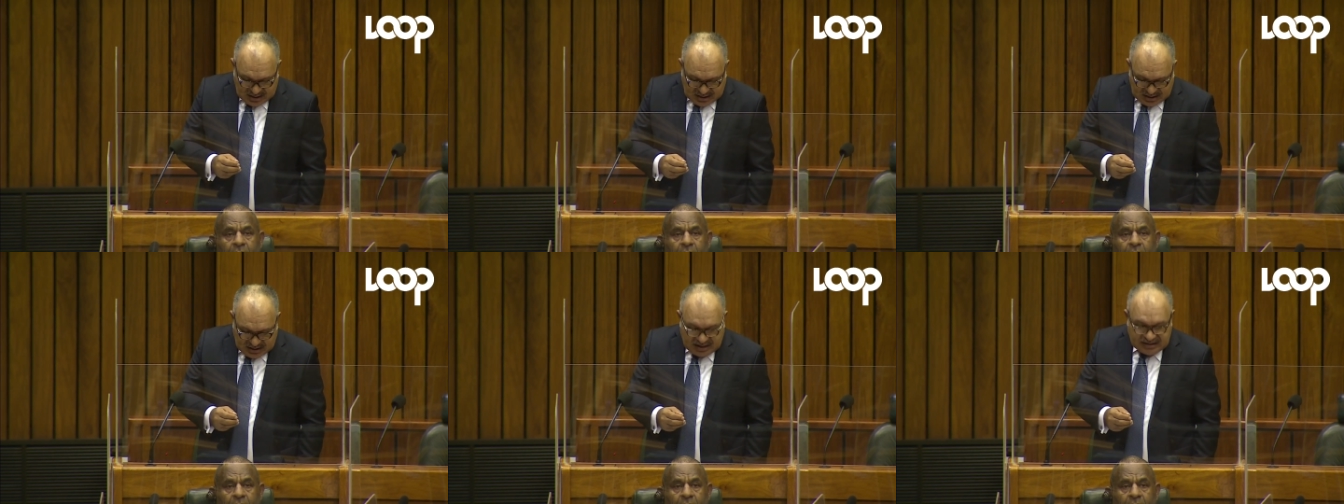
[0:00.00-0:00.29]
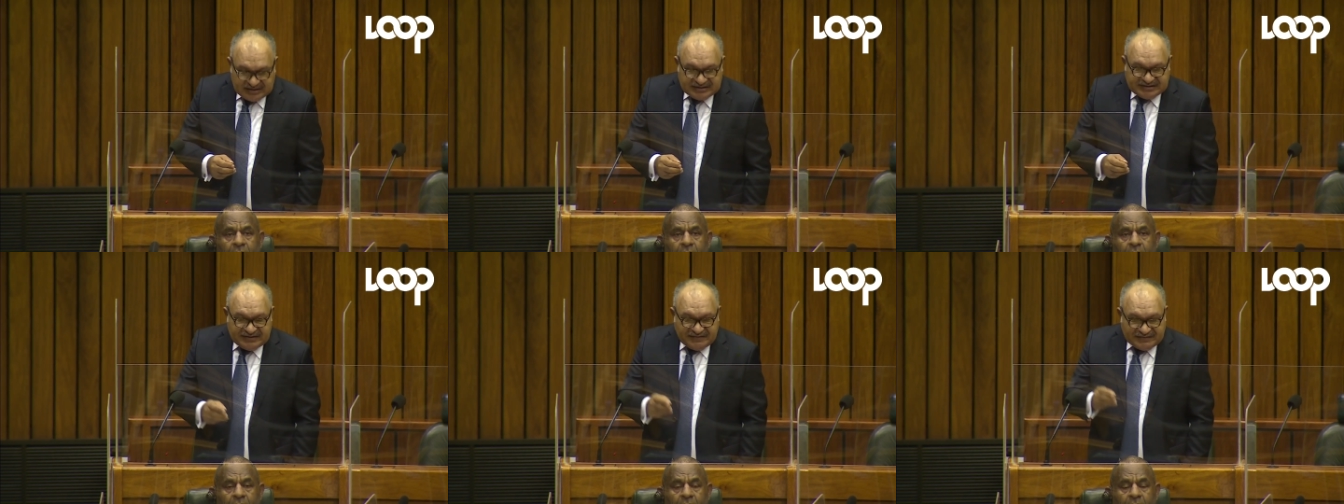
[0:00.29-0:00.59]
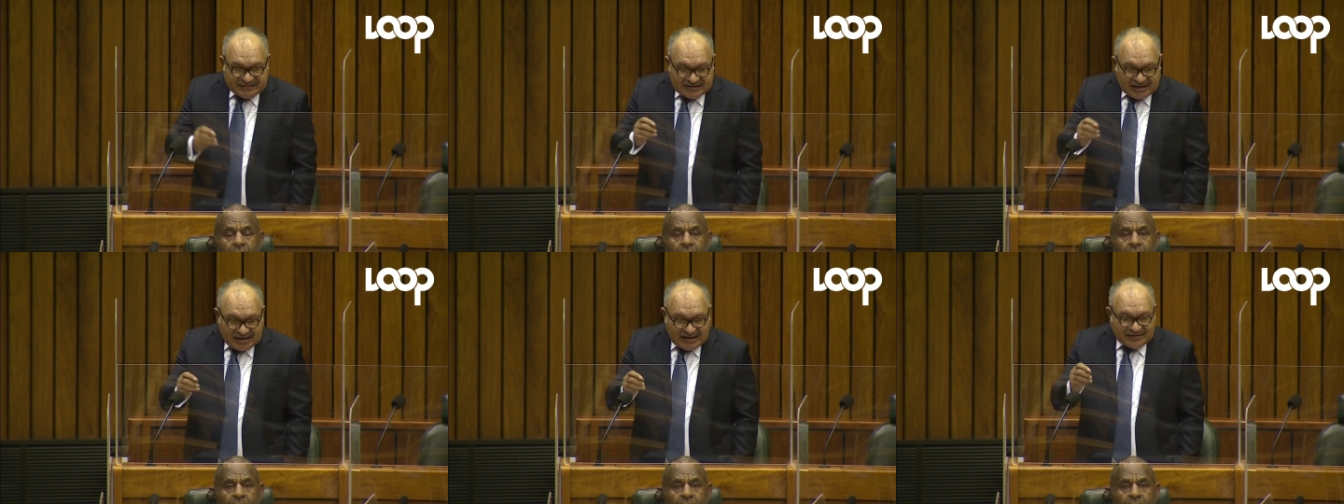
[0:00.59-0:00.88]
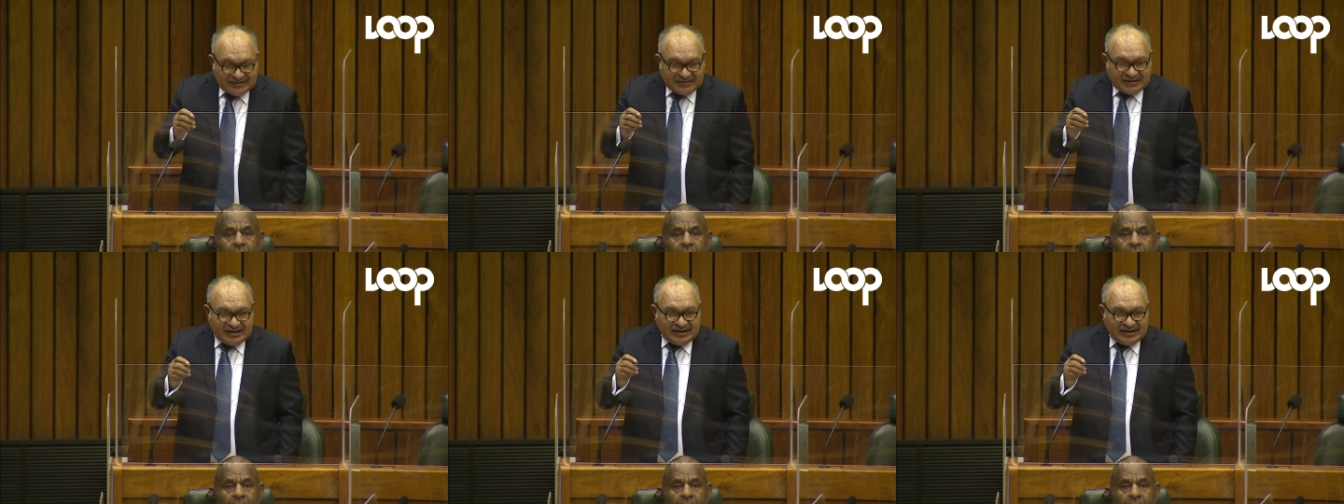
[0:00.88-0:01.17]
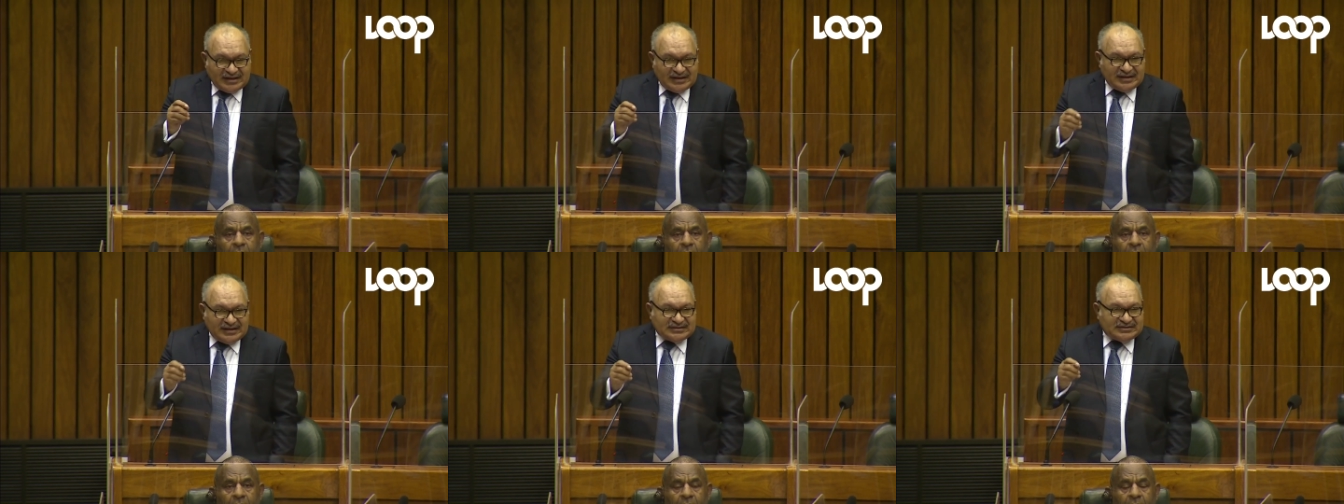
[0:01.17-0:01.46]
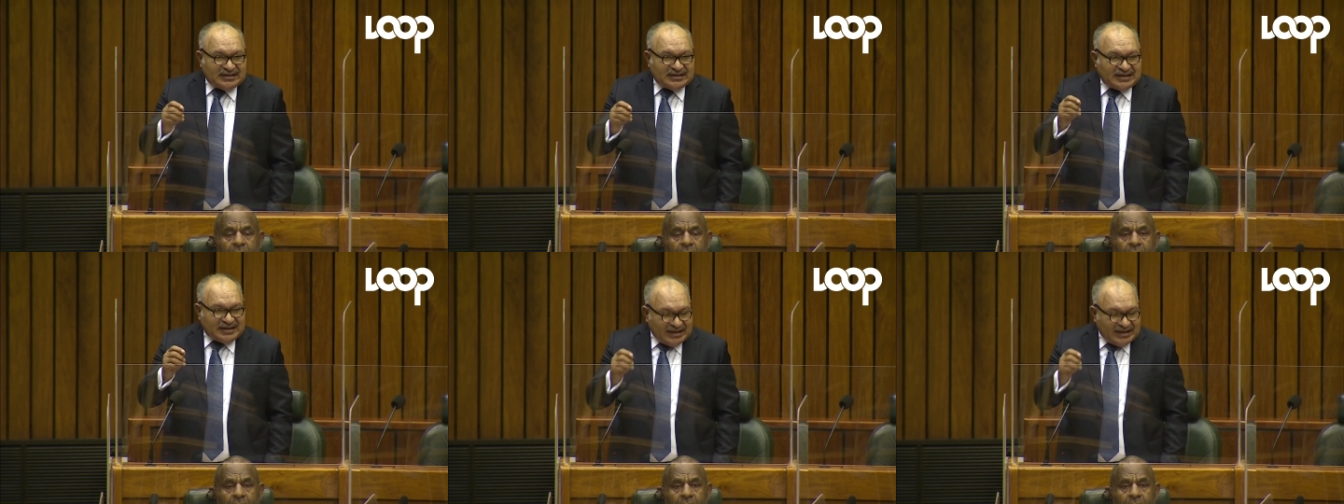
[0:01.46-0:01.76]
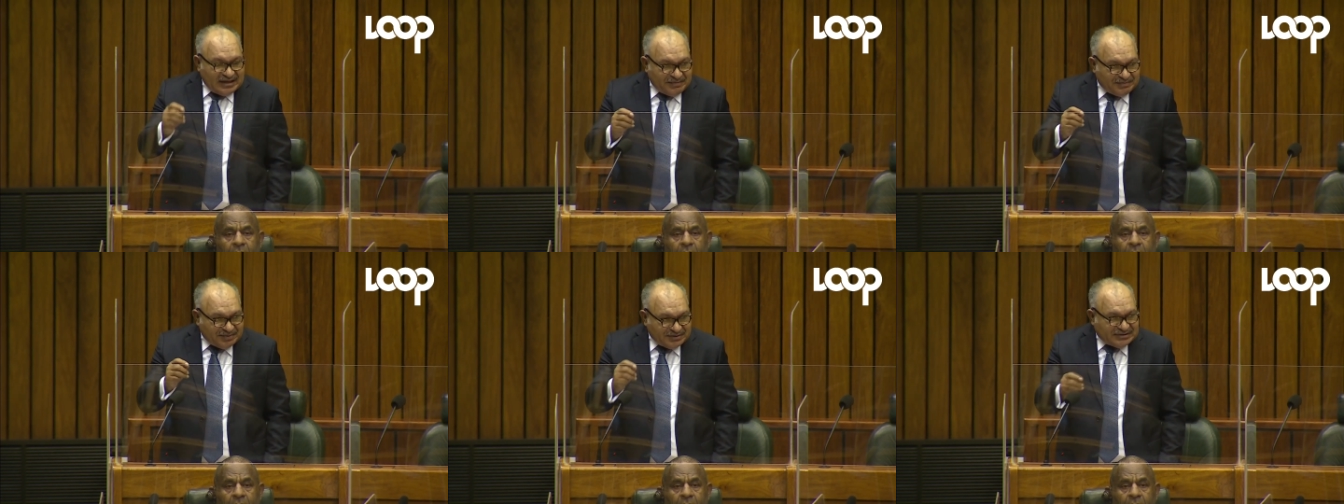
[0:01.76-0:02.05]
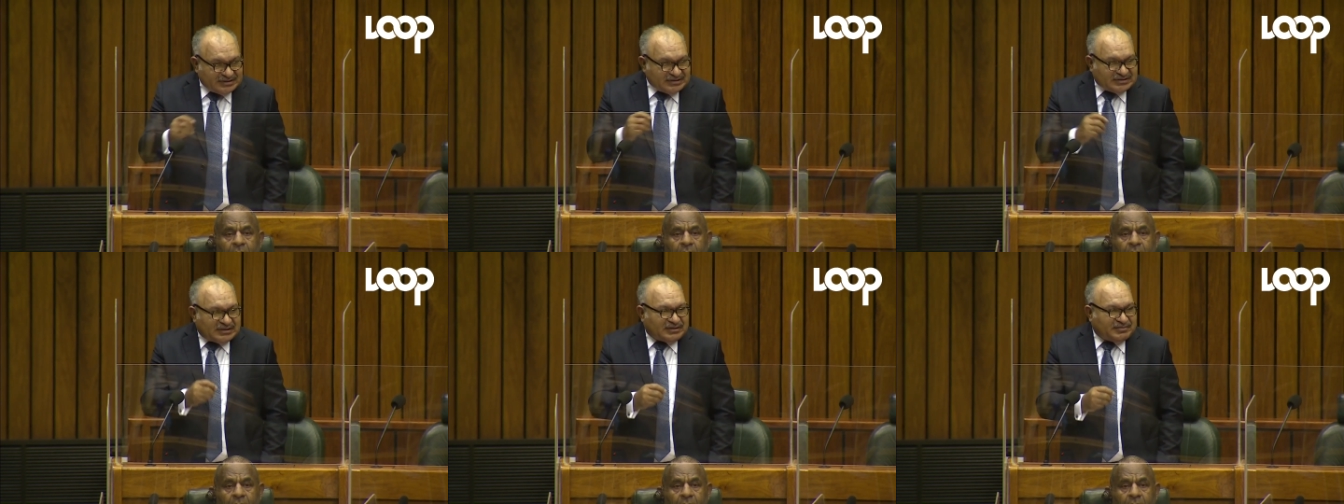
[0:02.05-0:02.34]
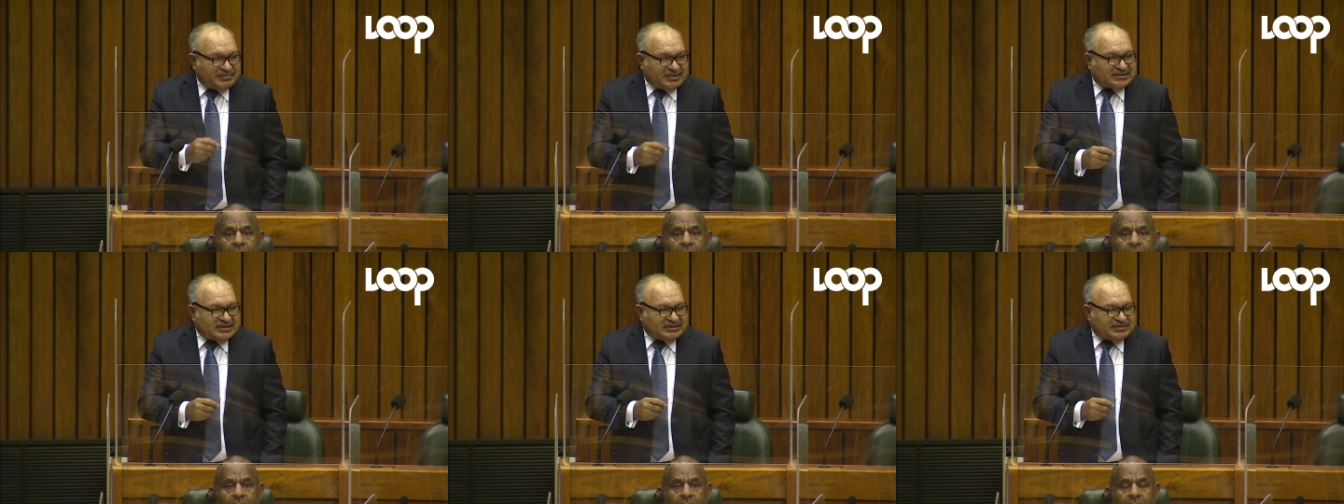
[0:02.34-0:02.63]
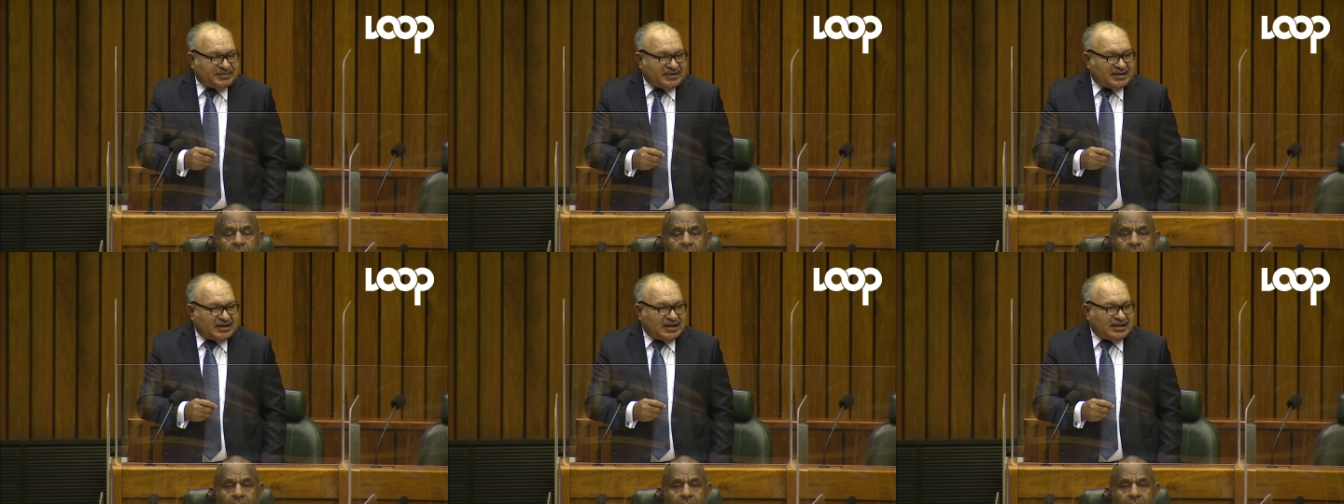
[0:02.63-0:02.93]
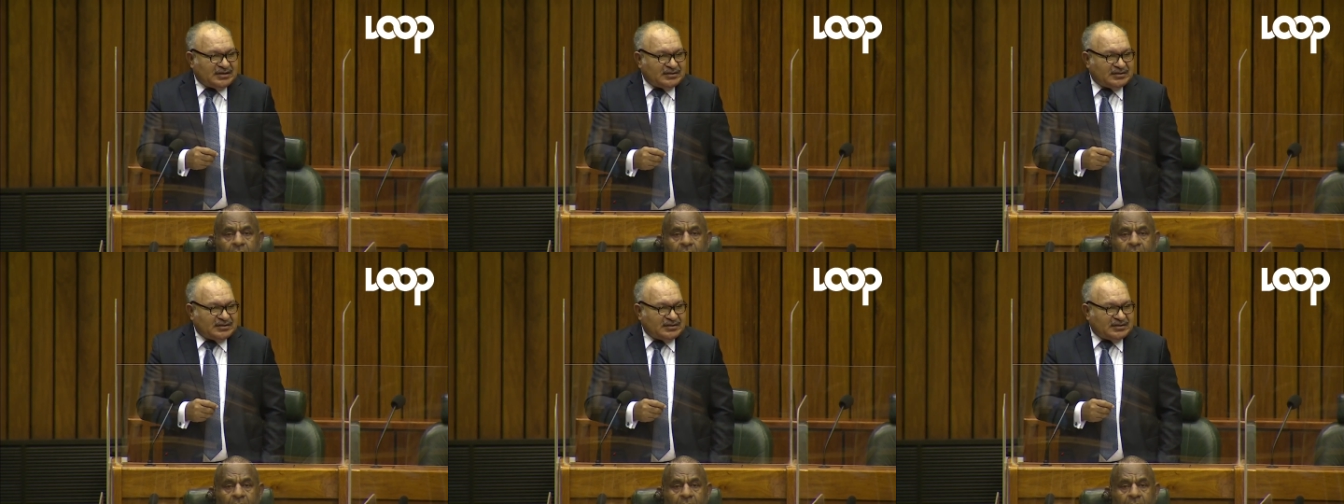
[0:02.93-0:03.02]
And Chief Secretary is the key position, Mr. Speaker.